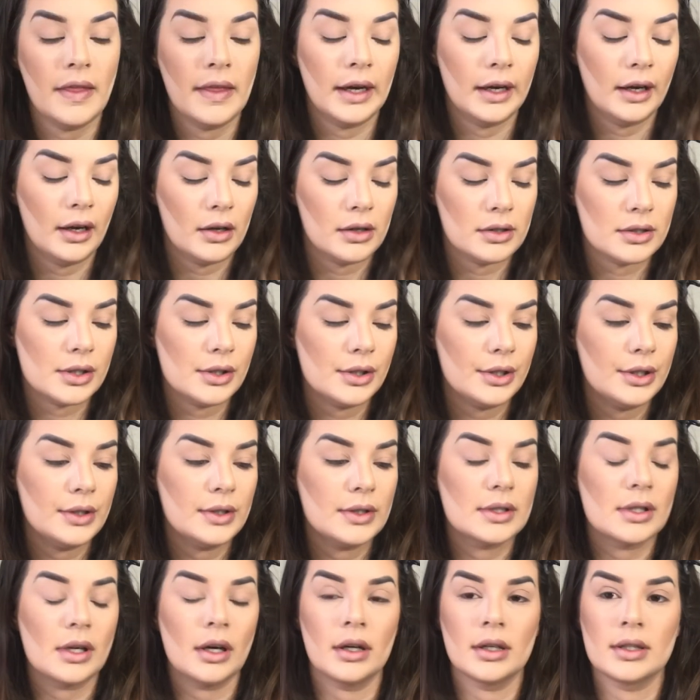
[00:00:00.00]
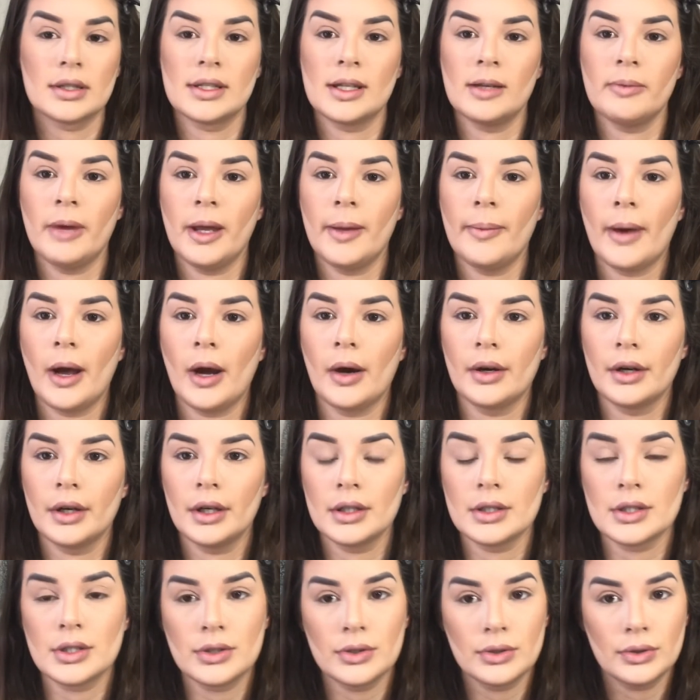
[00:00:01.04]
then I also use the RCMA powder
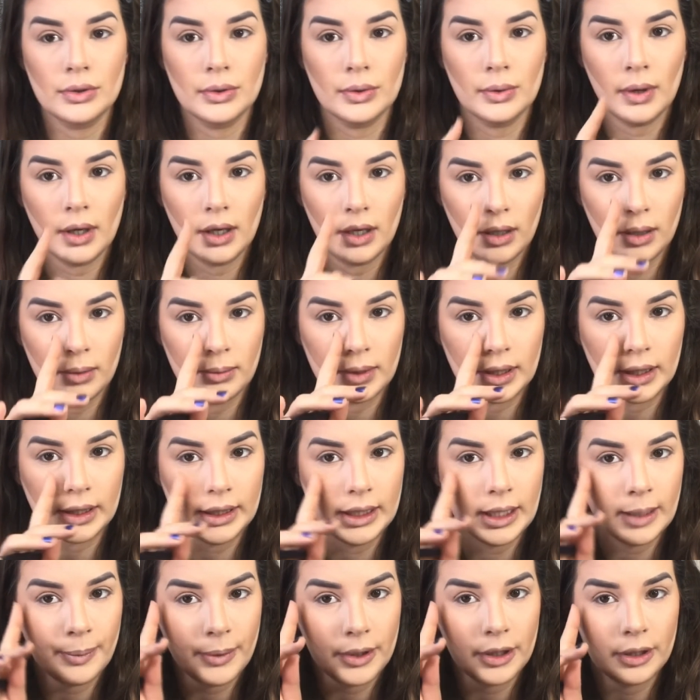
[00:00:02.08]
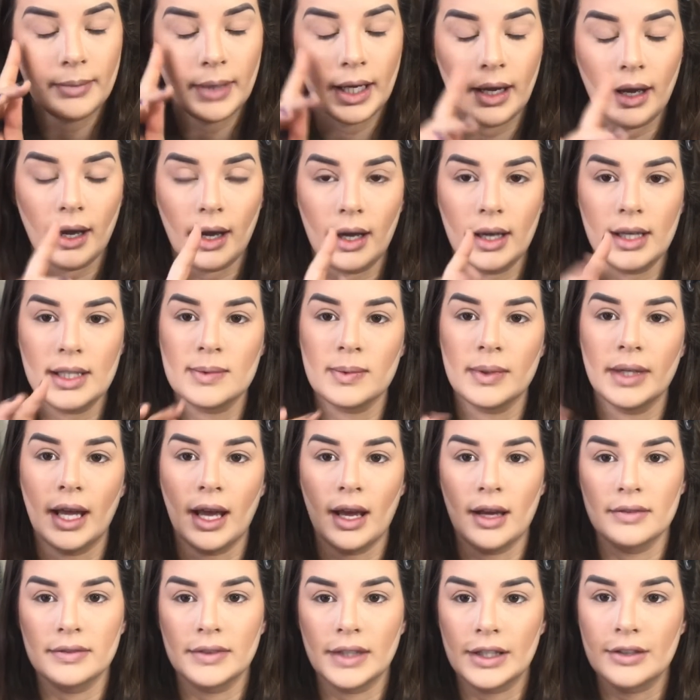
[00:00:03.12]
to clean up under my eyes when I
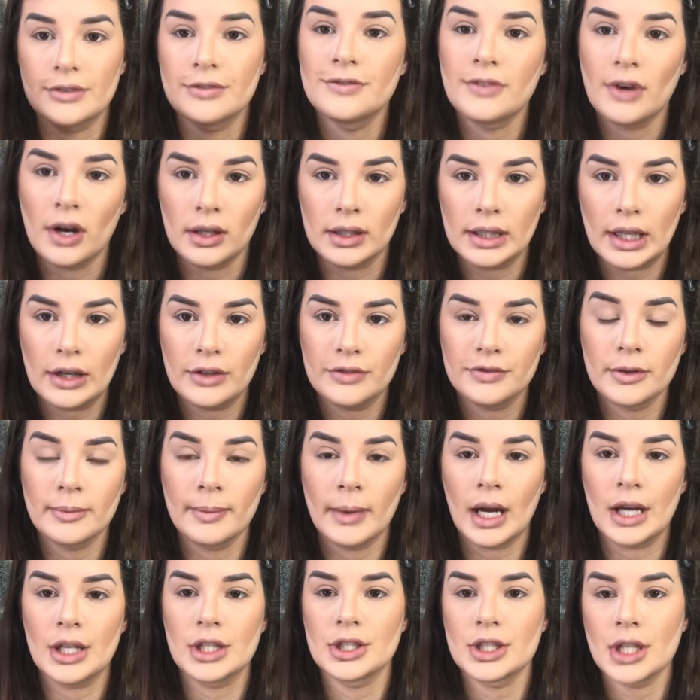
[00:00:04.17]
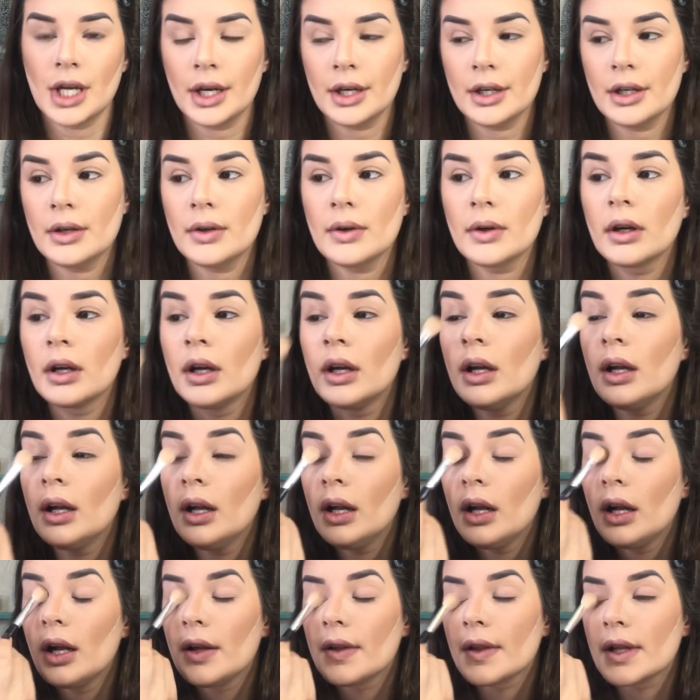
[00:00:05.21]
have like fallout from eyeshadow.
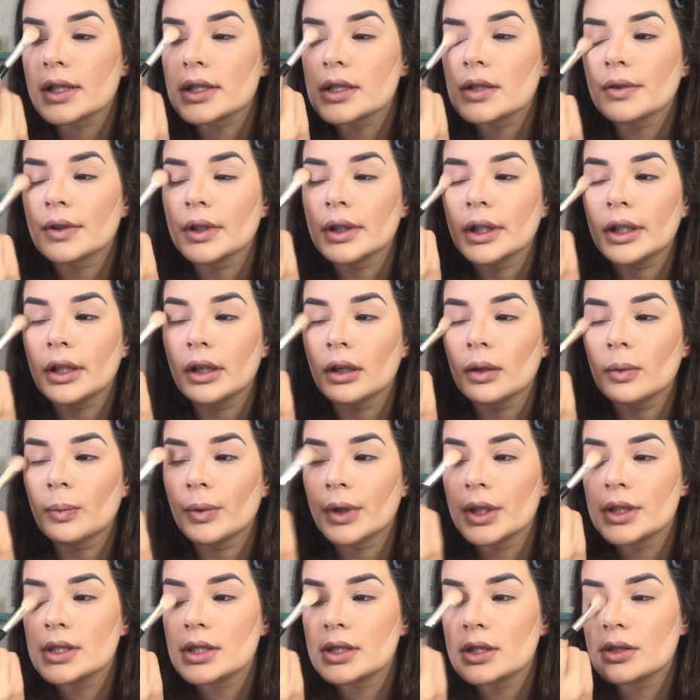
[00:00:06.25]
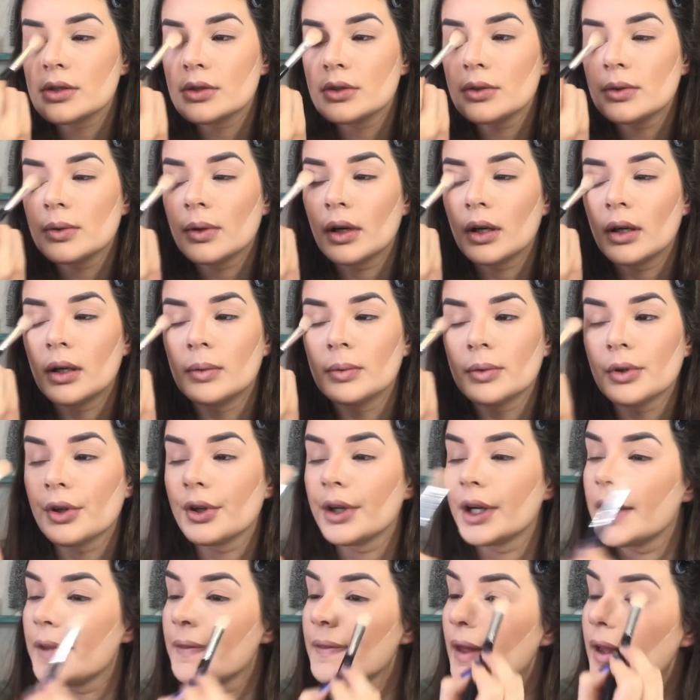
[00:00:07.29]
That's a really good one to
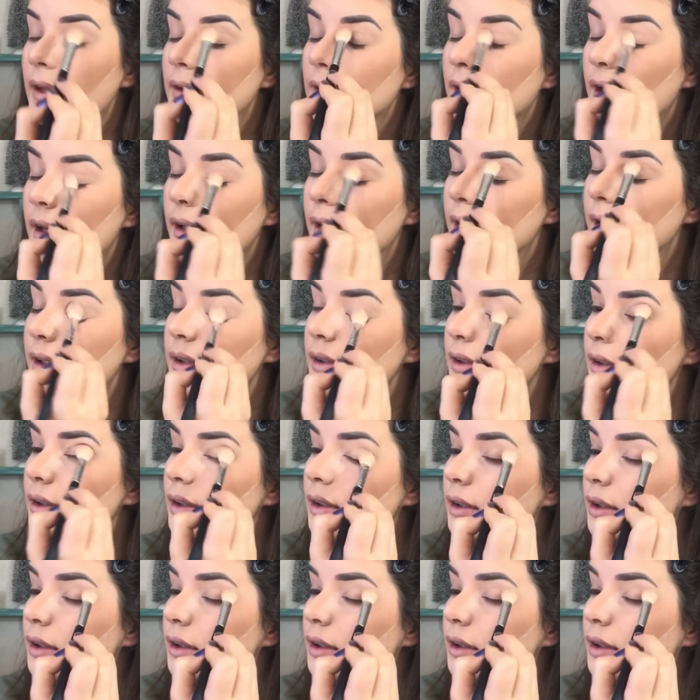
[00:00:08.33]
create that line